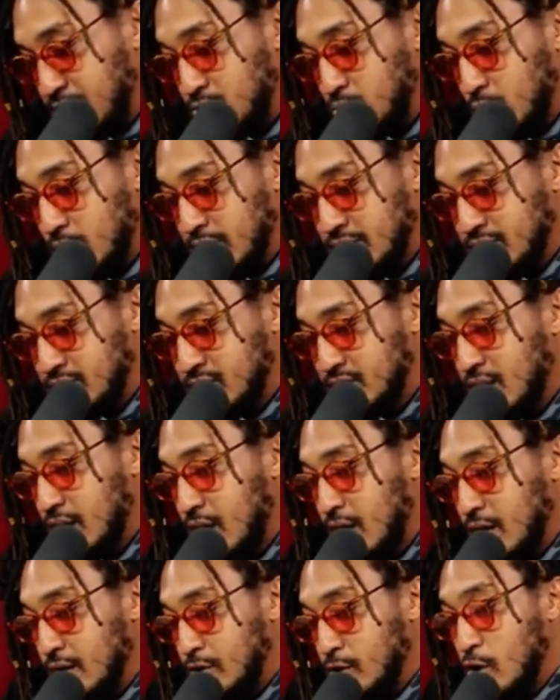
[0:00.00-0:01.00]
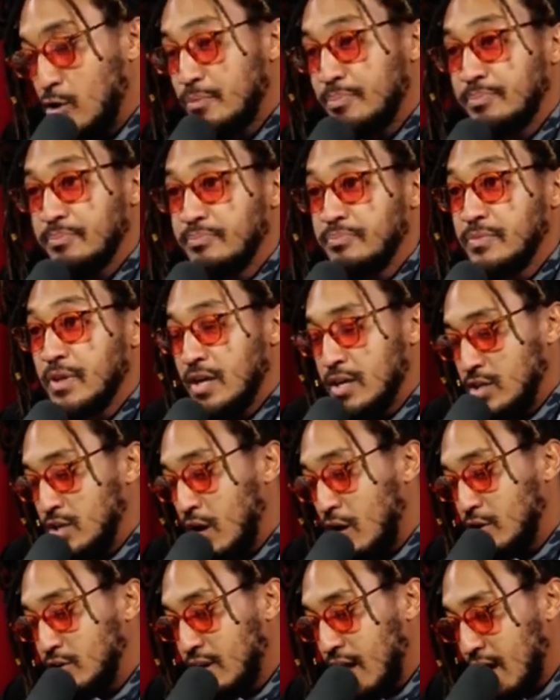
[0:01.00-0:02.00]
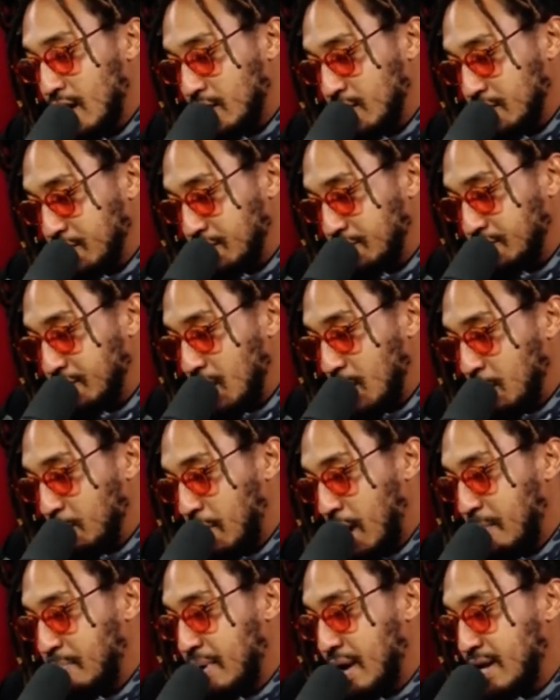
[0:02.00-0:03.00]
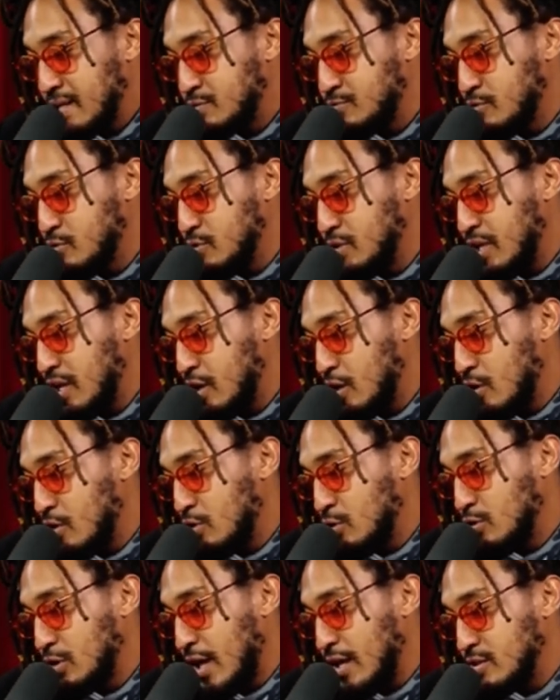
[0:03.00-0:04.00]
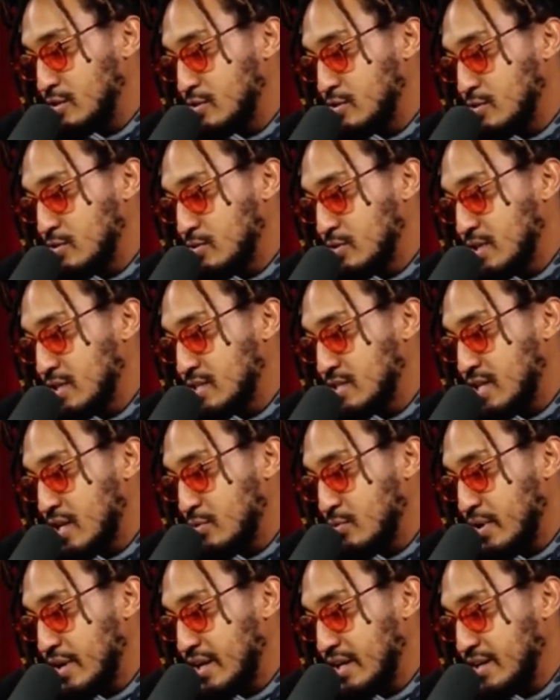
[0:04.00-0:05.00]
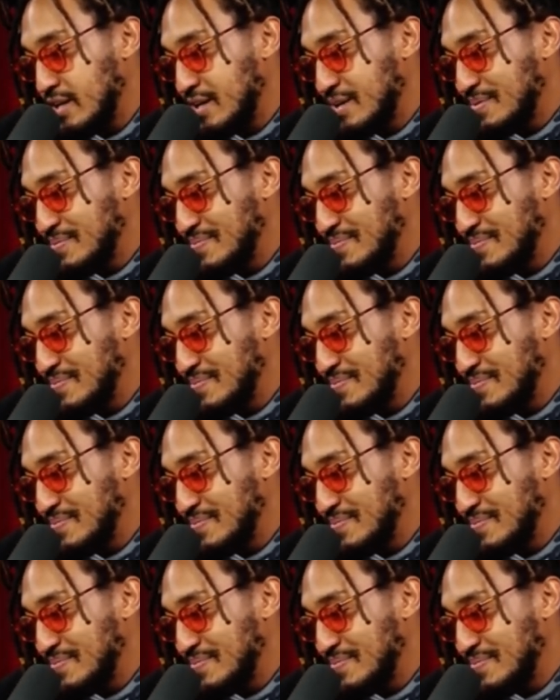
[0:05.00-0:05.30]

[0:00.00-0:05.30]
was, "Nope, nope, y'all not good. Popeyes food get cold as soon as they ring it up.